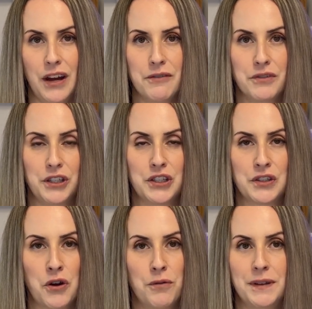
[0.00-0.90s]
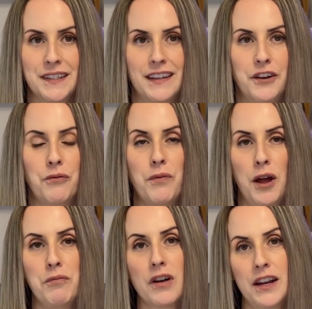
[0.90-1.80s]
I really just hope it's that a
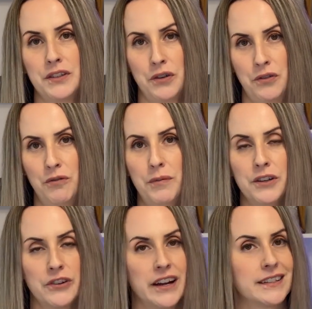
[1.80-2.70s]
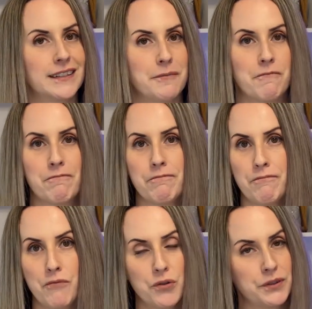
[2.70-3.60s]
well-priced home attracts the
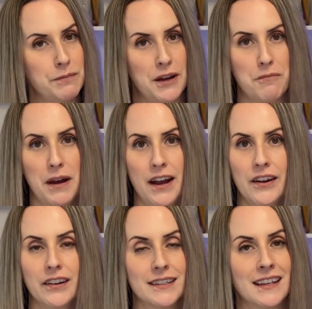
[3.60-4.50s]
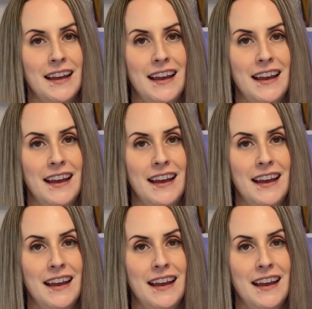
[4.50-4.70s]
most amount of buyers